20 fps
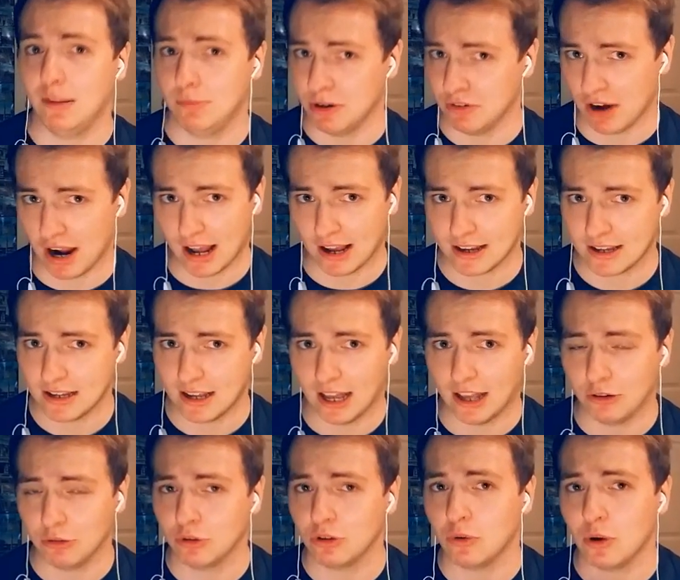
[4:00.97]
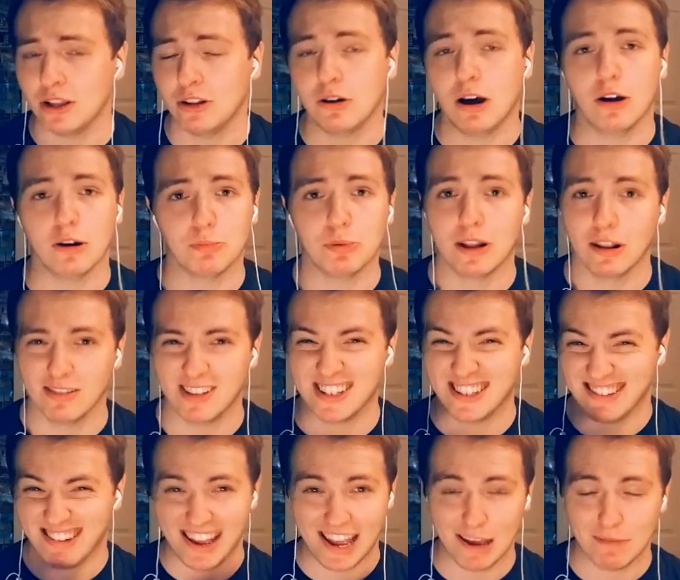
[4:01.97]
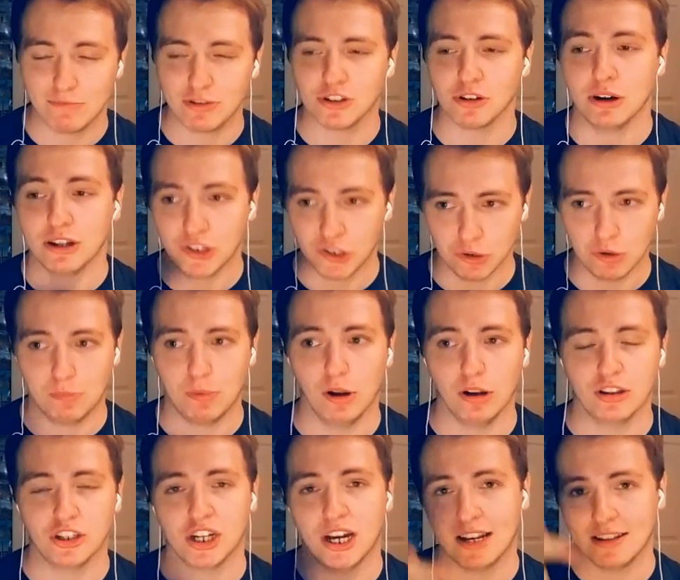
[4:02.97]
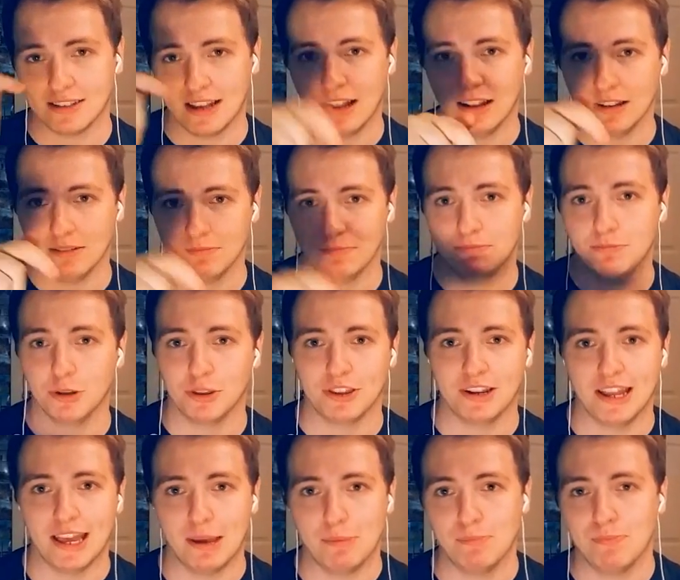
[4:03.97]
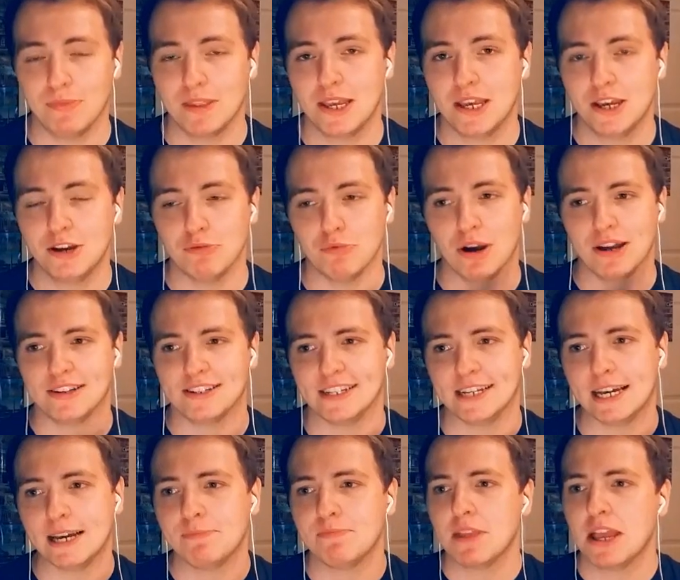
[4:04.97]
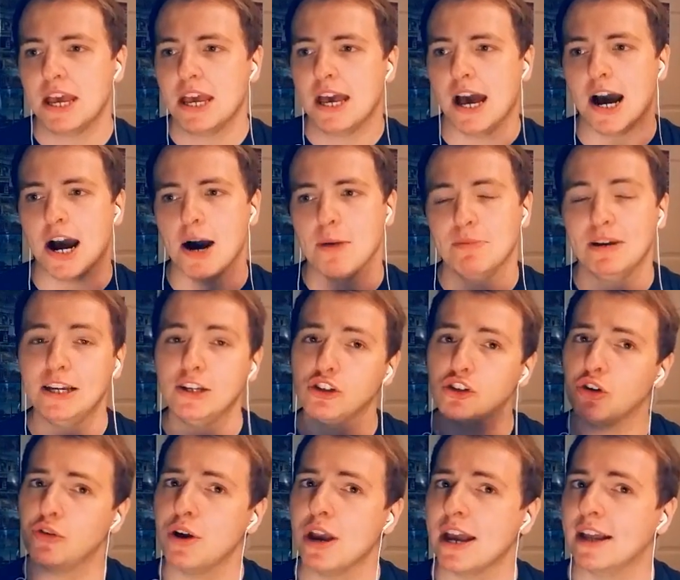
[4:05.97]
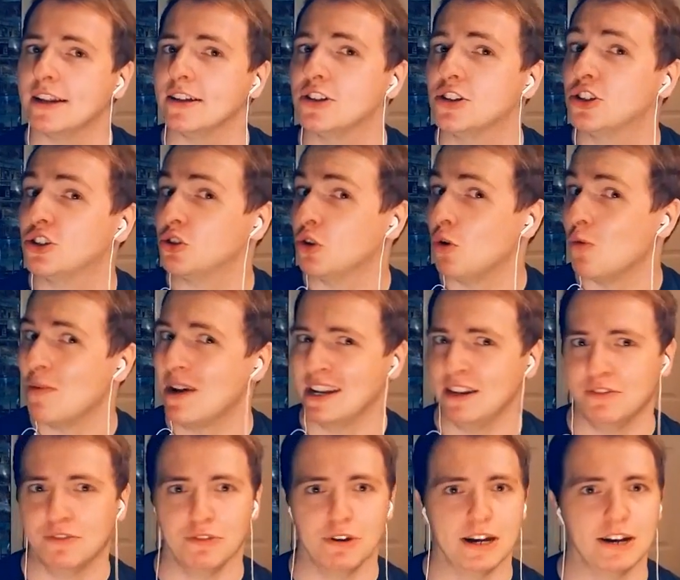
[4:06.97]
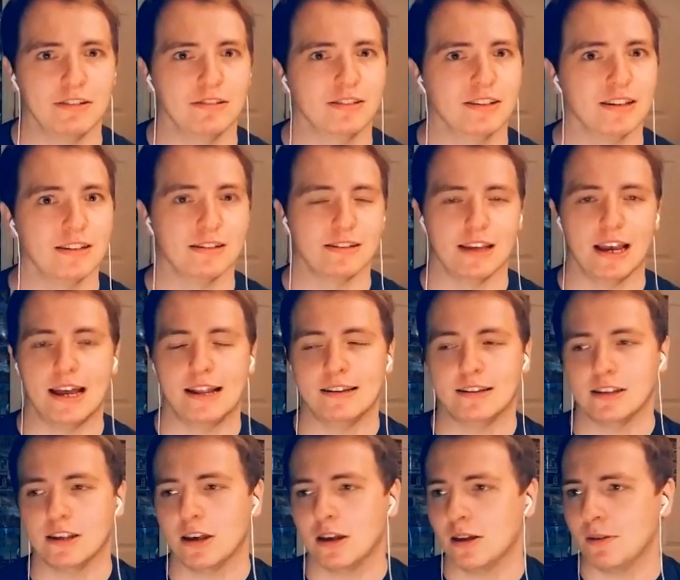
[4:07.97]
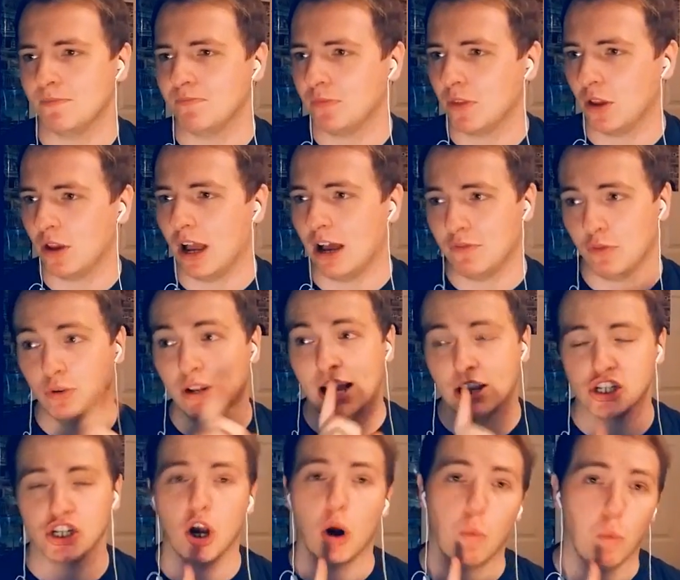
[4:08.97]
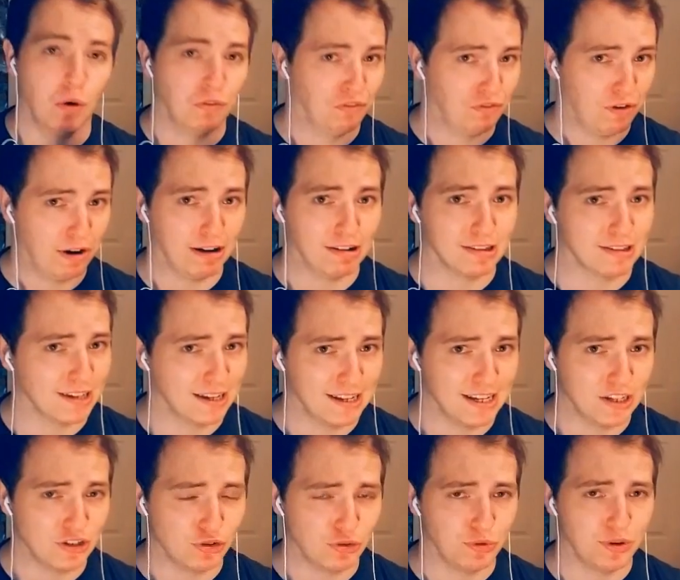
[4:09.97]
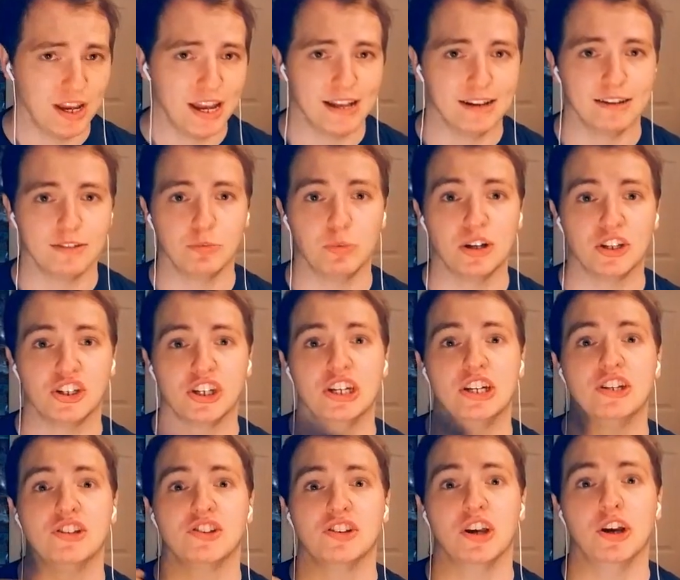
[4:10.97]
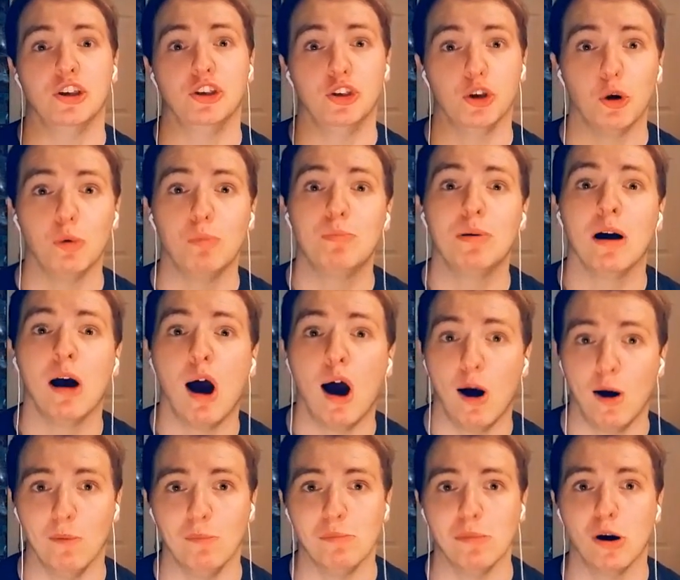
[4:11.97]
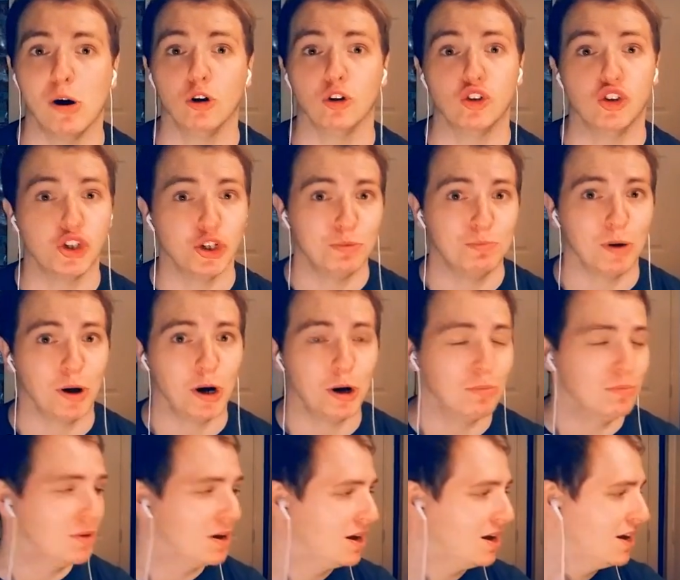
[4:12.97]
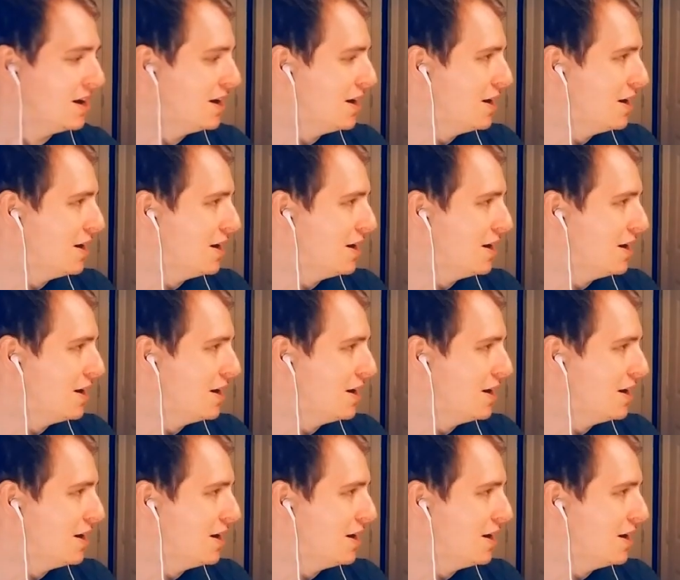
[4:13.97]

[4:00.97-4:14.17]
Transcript: Almirac. I don't quite know how to pronounce his name, so I do apologize. I'll put the name right here. Um, he's created so many fragrances, and um, I've only actually got one fragrance that he's created, which is Joop Homme or Joop Homme